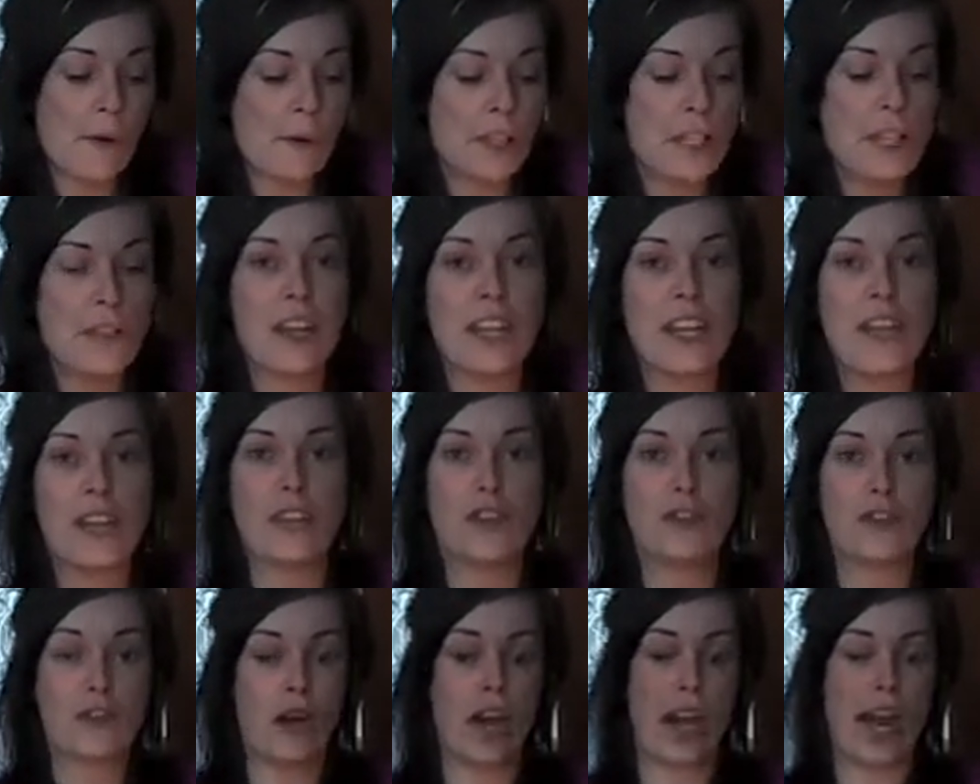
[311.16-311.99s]
leaving
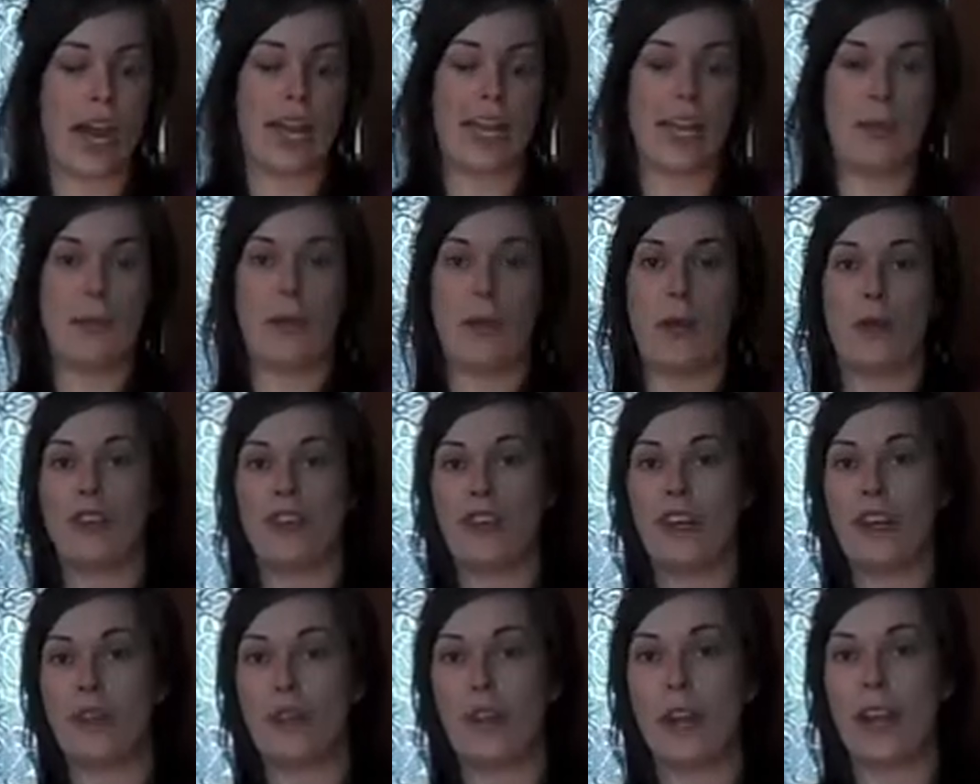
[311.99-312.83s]
the dry
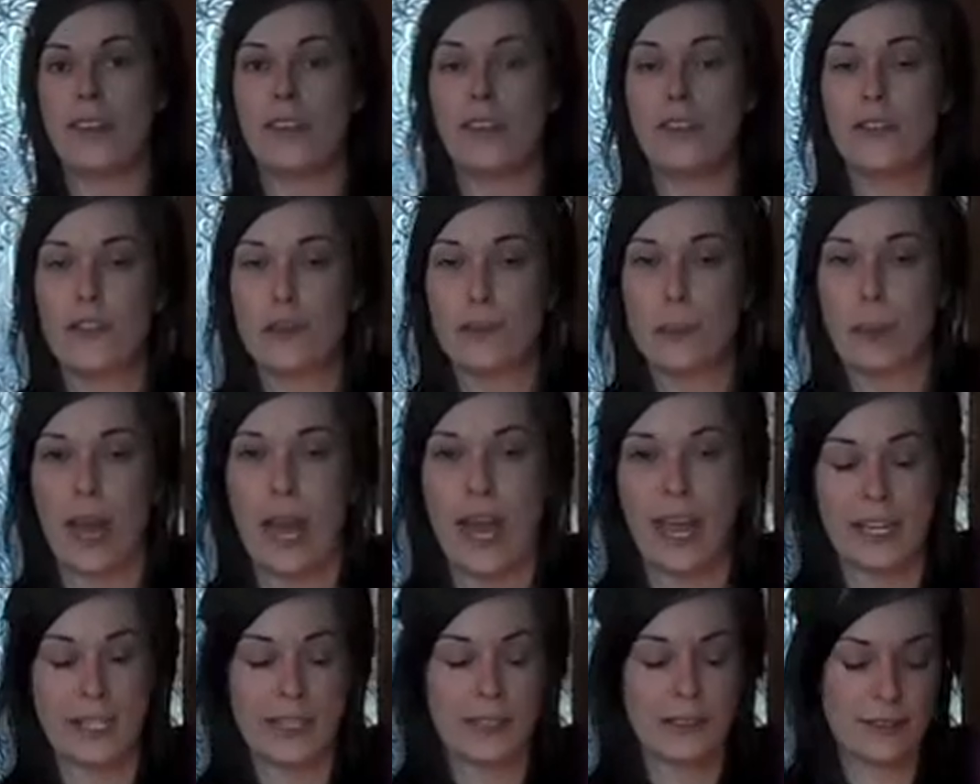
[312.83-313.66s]
powdery residue
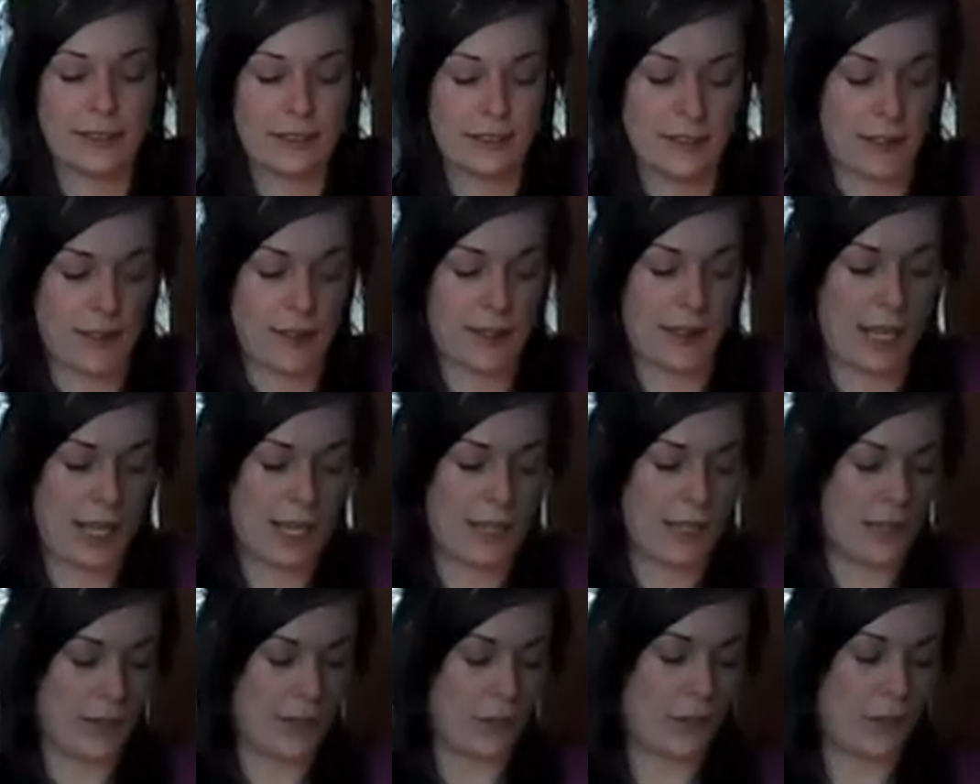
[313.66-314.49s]
behind,
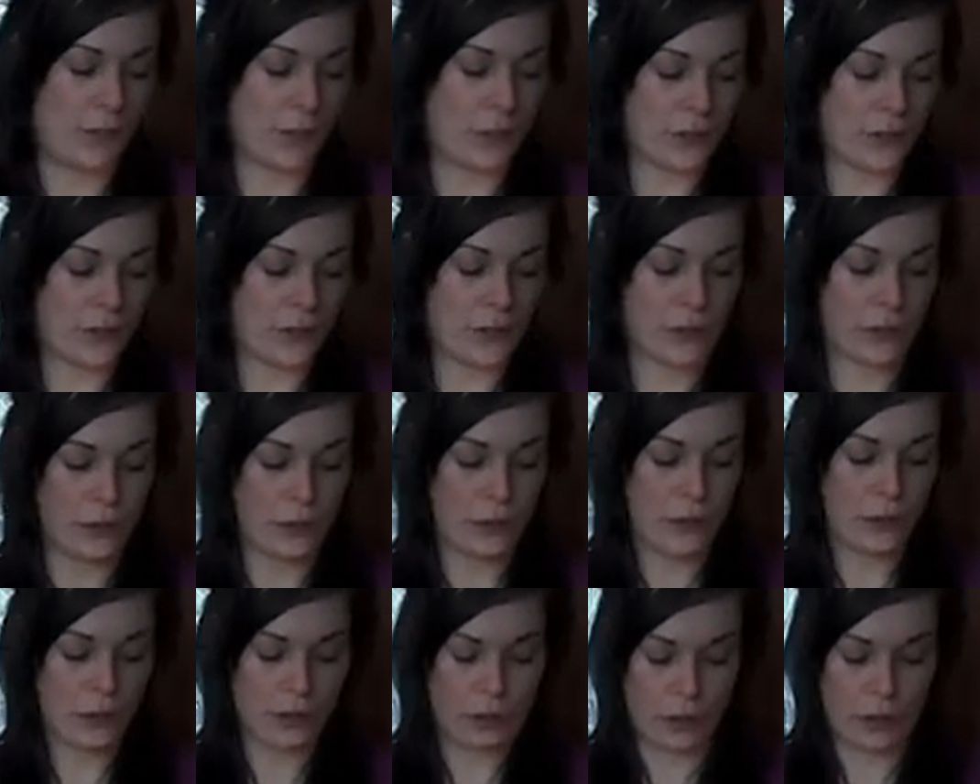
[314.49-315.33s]
then you've got
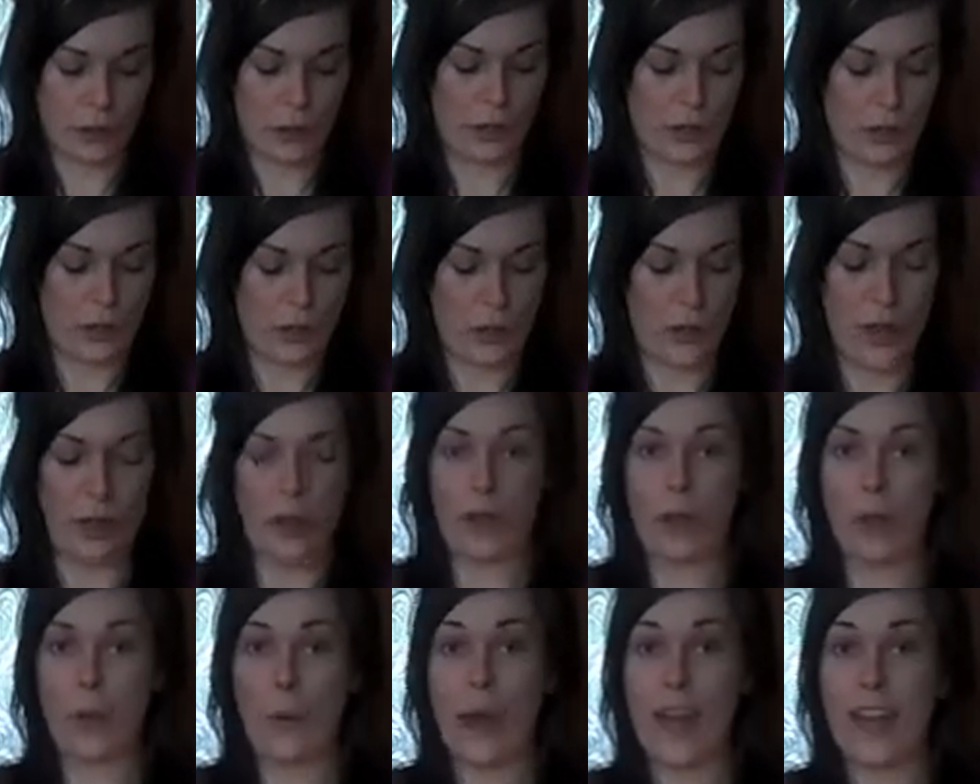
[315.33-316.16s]
to
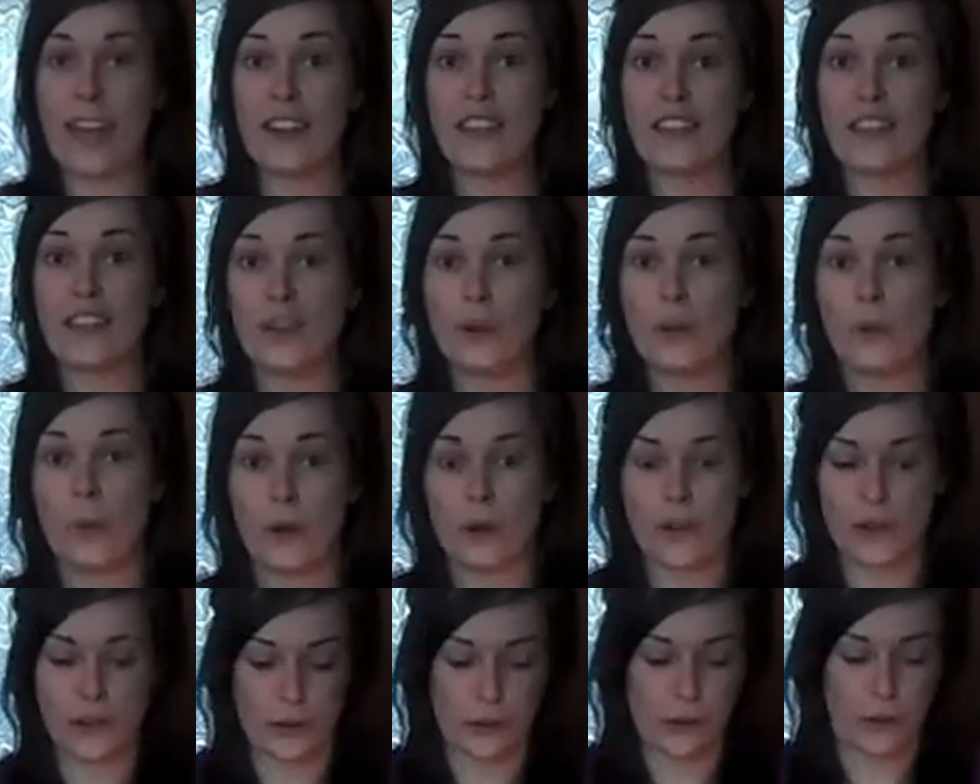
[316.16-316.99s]
question
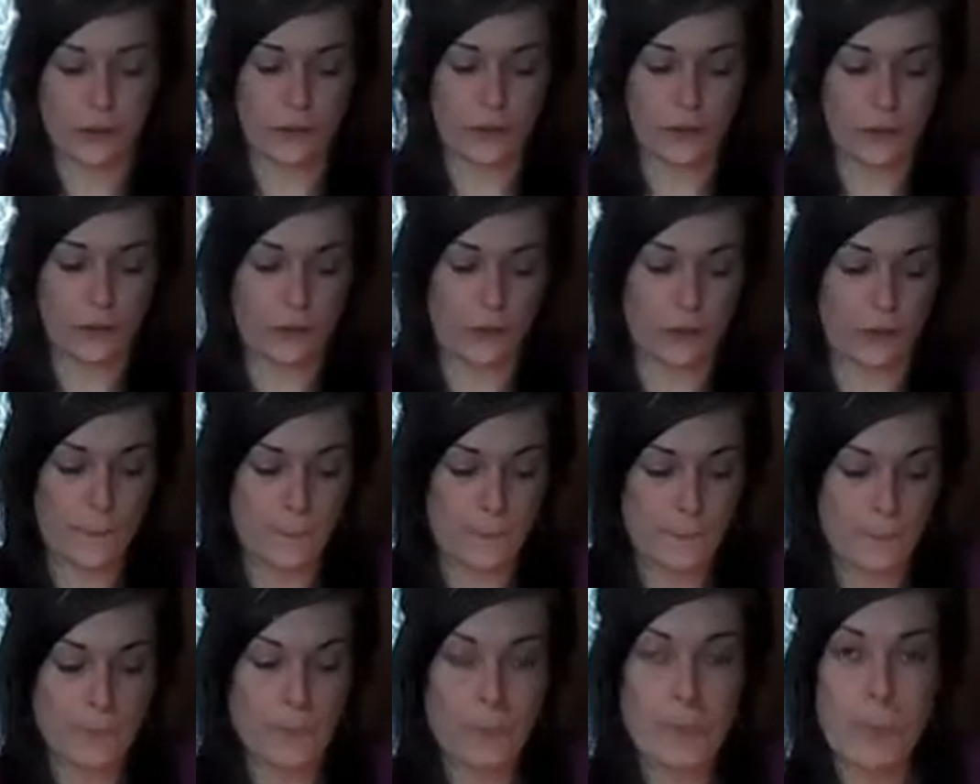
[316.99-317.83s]
what sort of
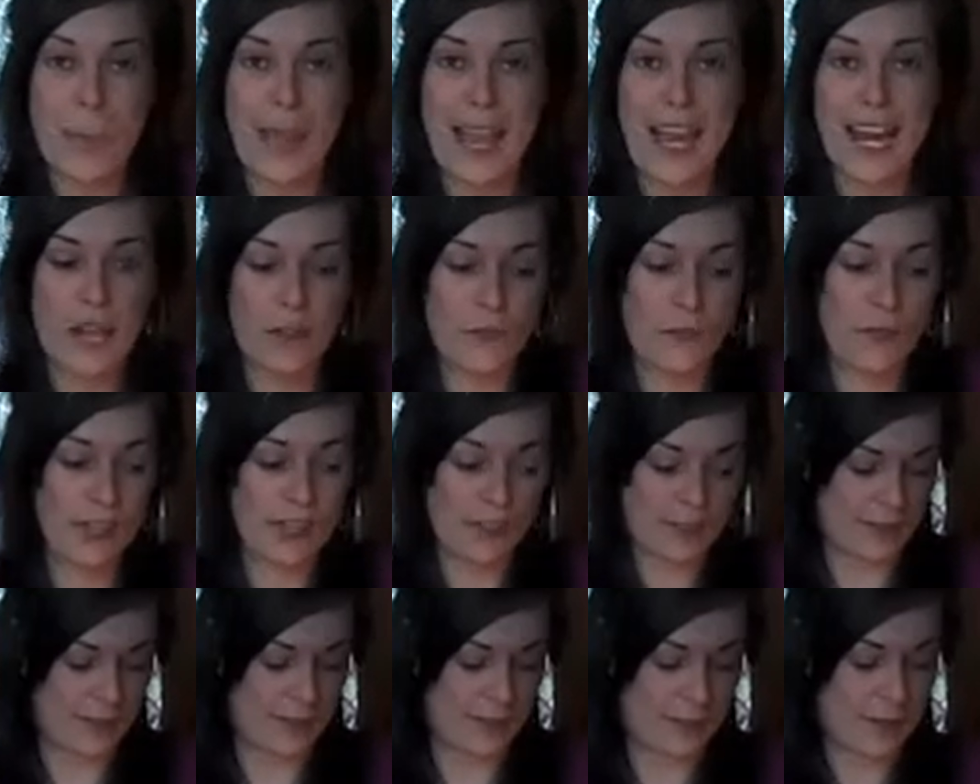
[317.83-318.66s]

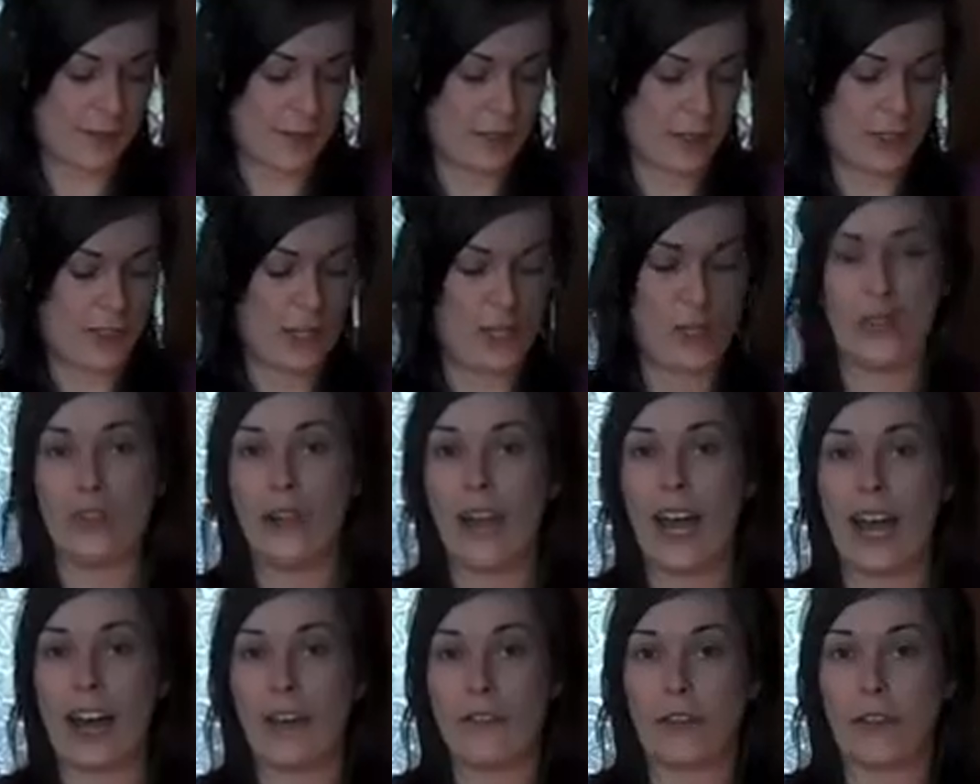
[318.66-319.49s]
benefits
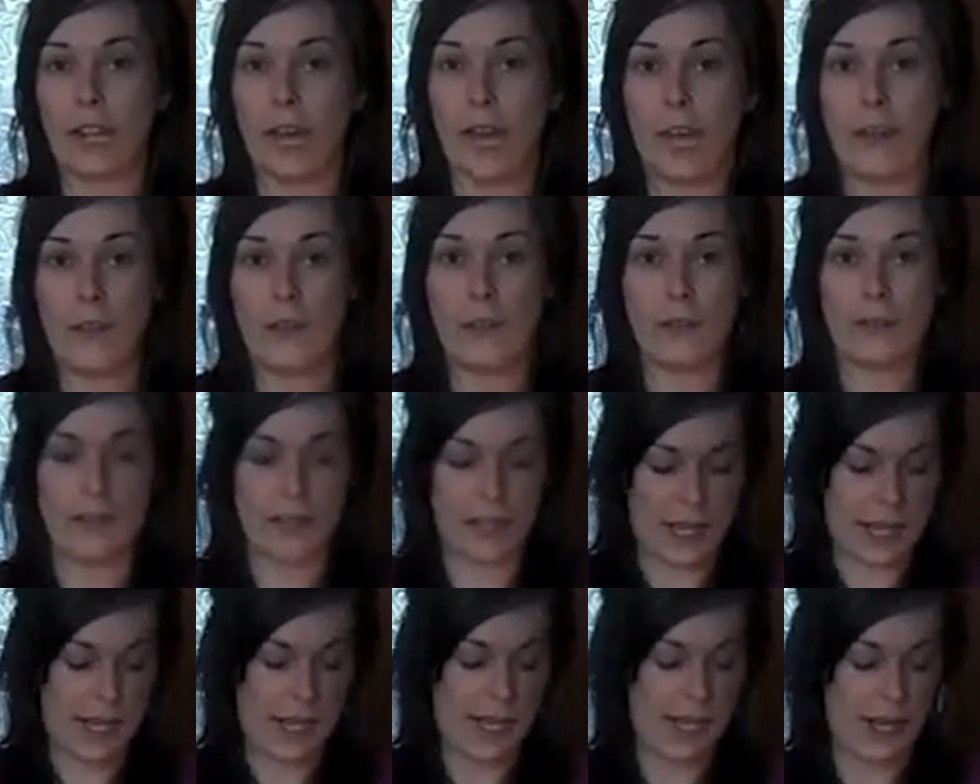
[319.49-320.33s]
you have left
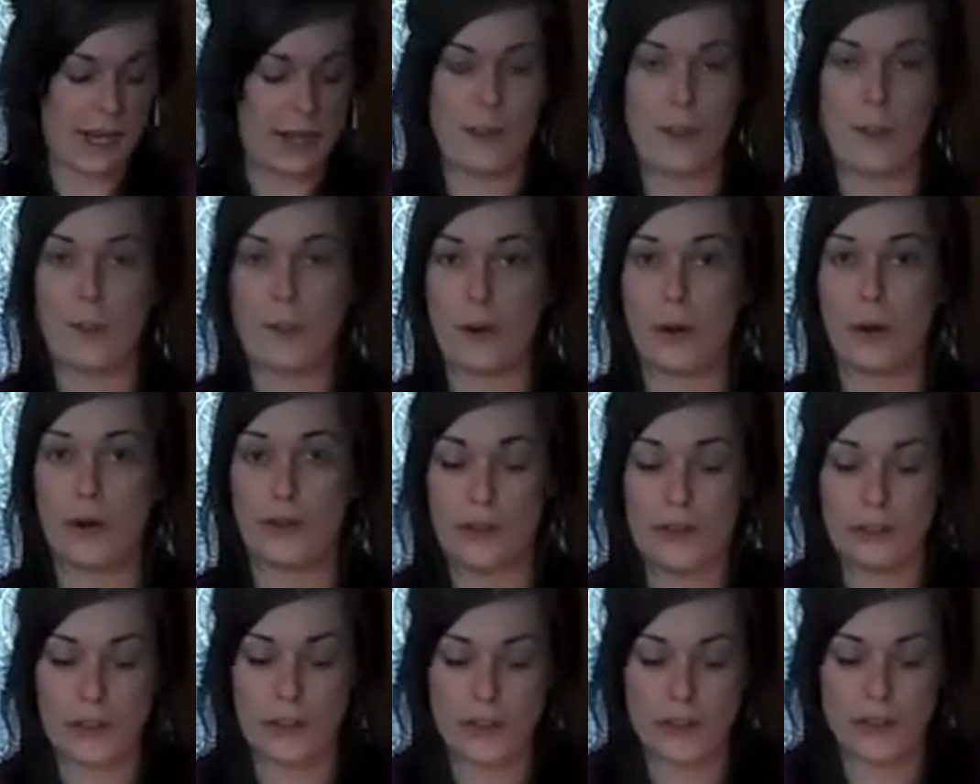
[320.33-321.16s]
in the
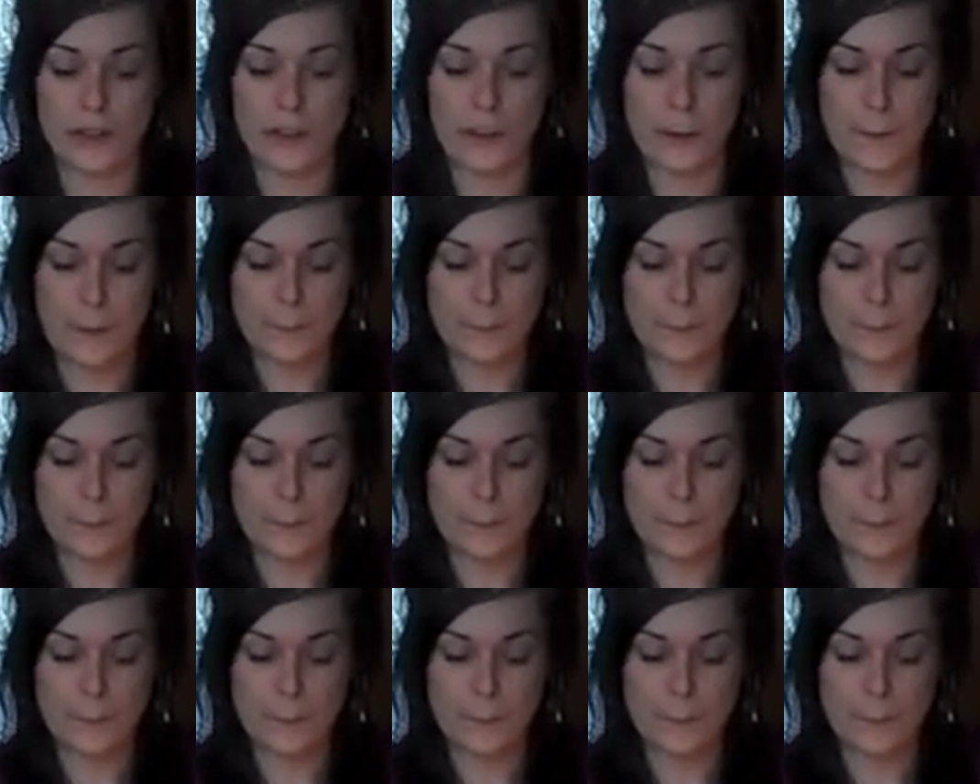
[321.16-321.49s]
produce.